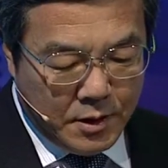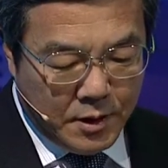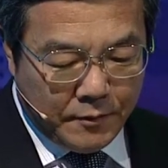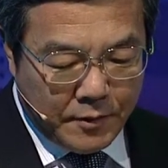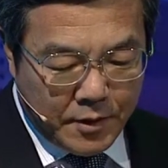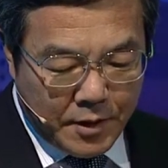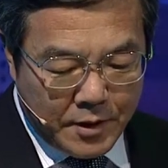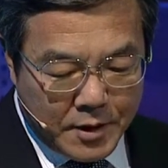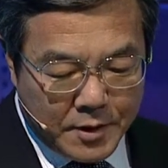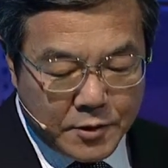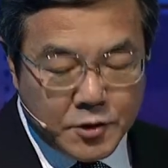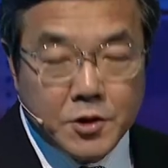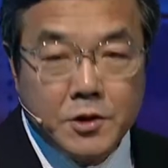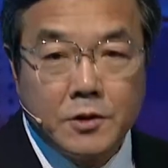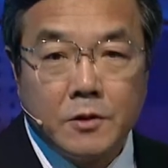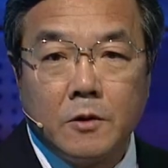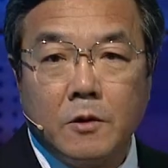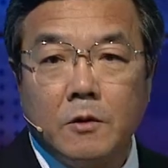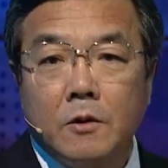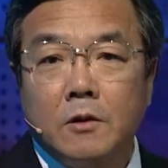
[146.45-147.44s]
they are
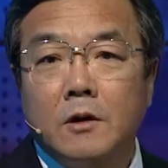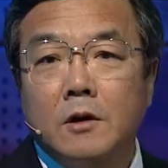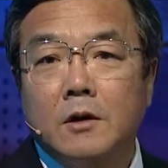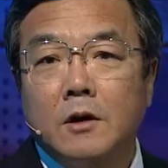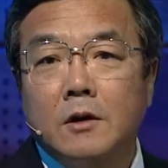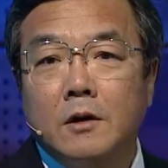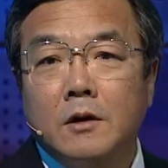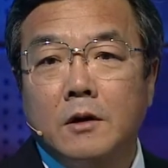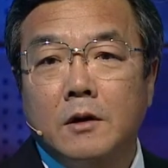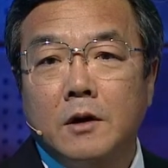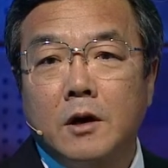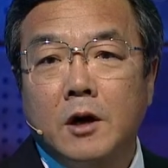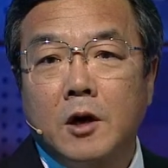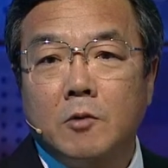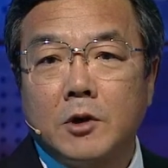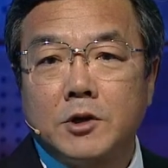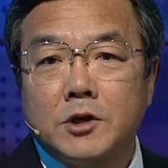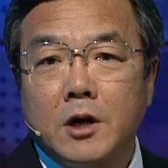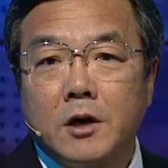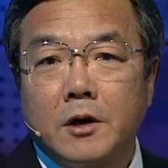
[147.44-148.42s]
still
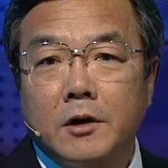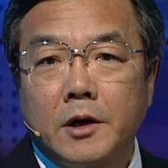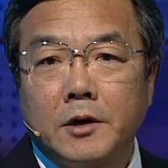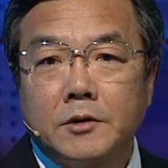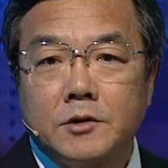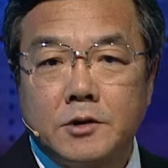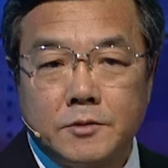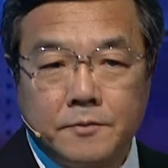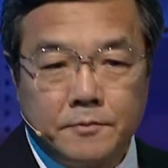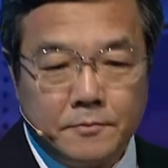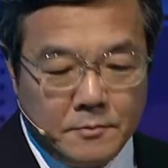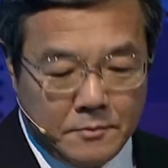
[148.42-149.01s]
our targets.